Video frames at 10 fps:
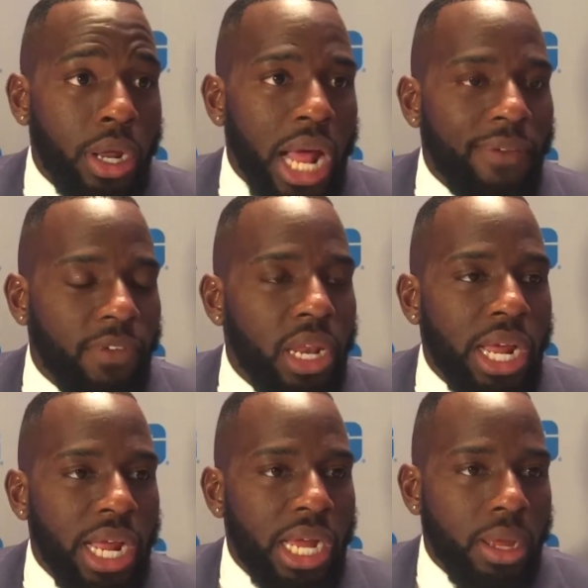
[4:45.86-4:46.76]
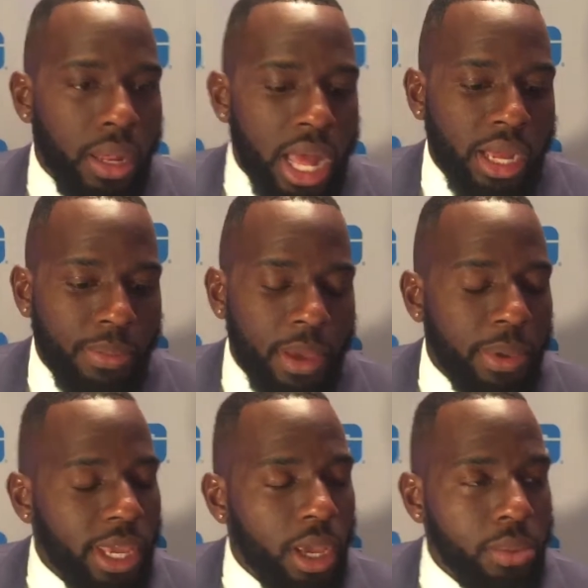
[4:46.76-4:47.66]
I feel like I can be a
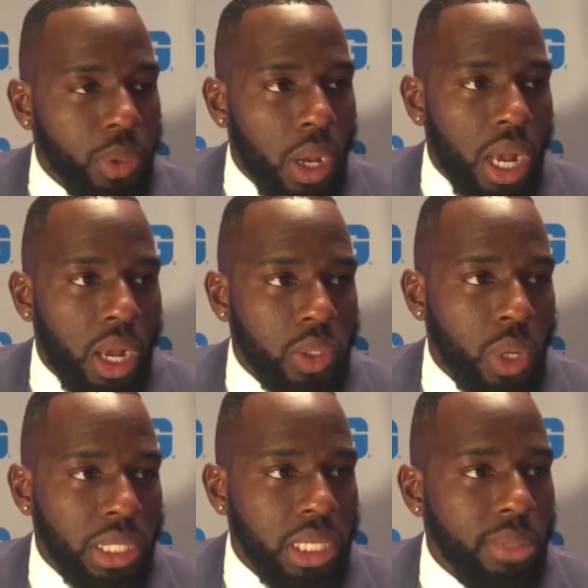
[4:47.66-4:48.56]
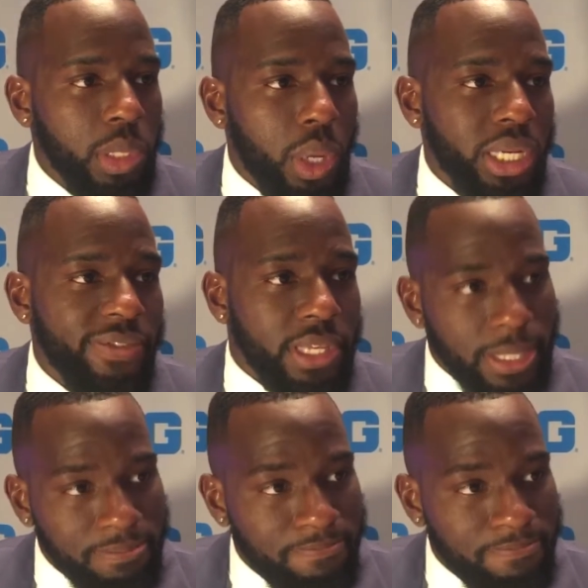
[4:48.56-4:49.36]
big help to our team and to our defense.